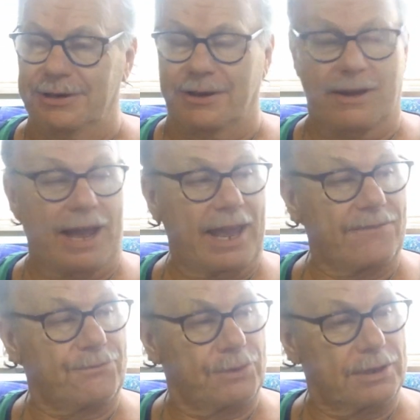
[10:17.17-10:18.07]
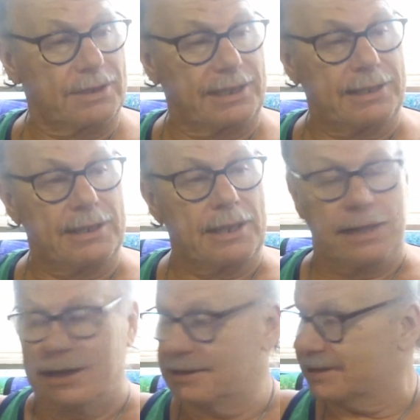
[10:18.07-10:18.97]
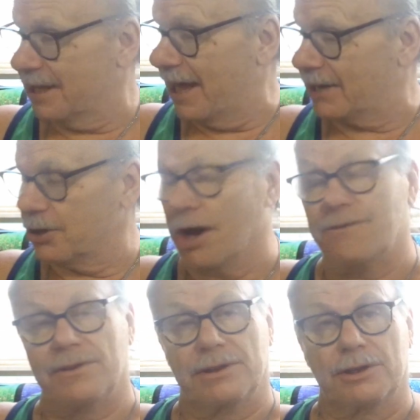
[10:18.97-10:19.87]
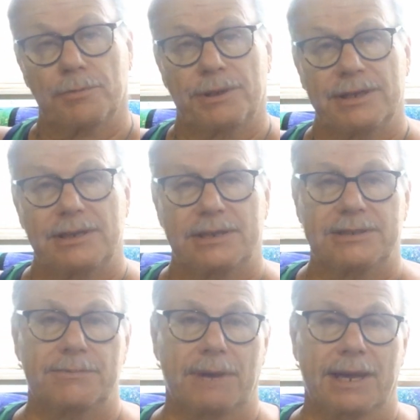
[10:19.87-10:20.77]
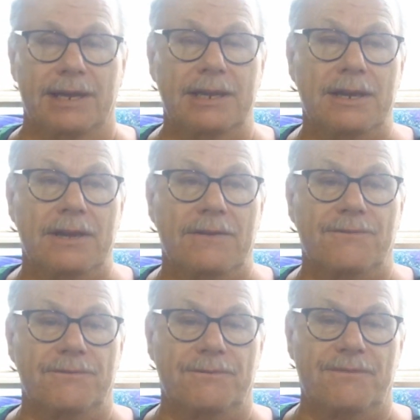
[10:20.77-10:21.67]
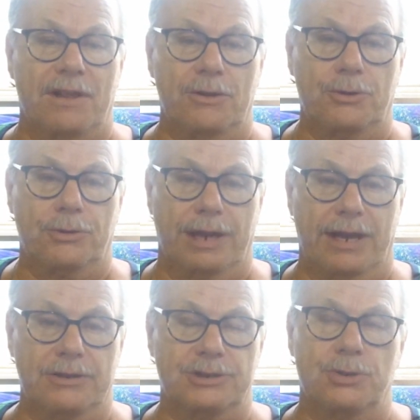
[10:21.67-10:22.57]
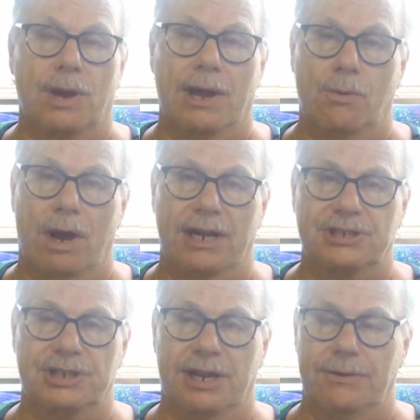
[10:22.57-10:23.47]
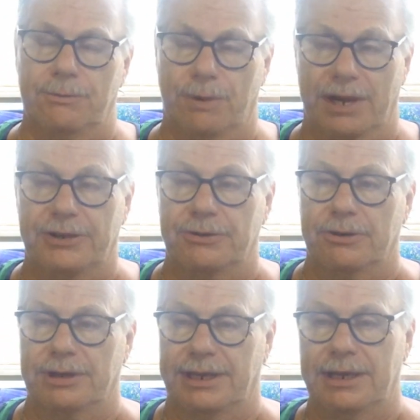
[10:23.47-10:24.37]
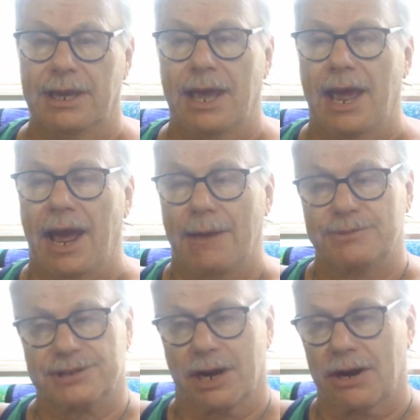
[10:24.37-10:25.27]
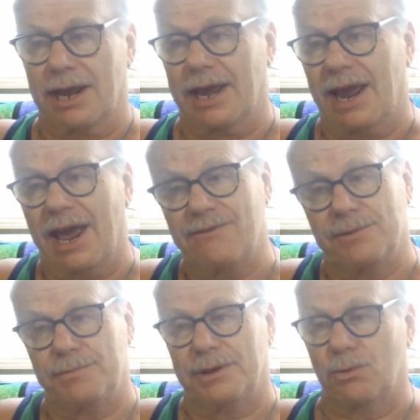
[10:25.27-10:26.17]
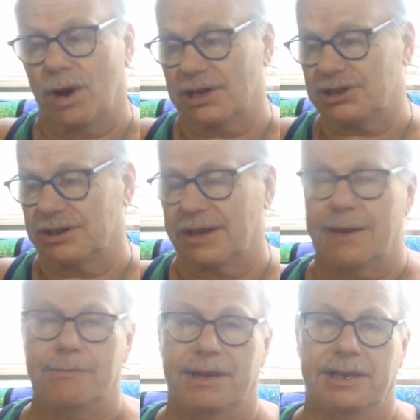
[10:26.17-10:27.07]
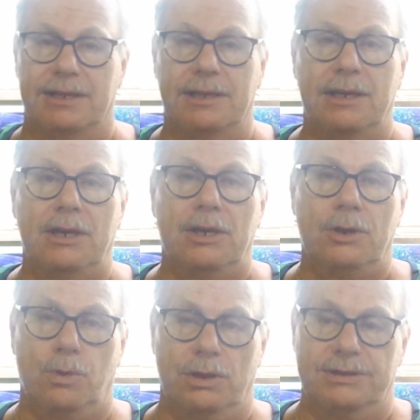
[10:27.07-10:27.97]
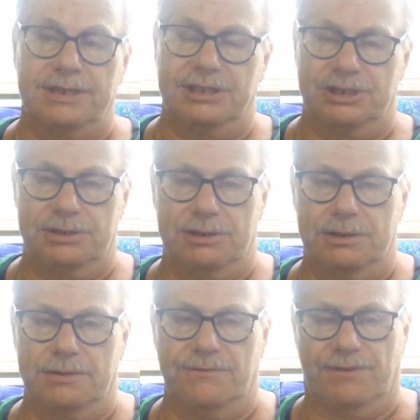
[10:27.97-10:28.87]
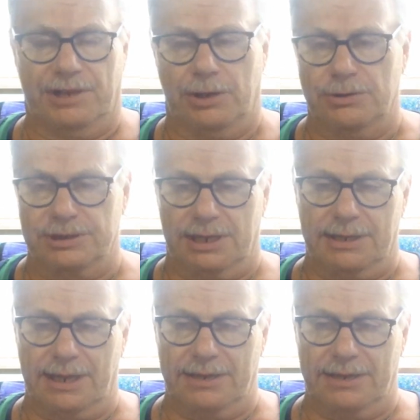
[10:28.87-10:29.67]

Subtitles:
You know, I have really slacked off a little bit, and to my fellow creators who I watch and regularly, I'm sorry I haven't been watching that many quilting videos lately.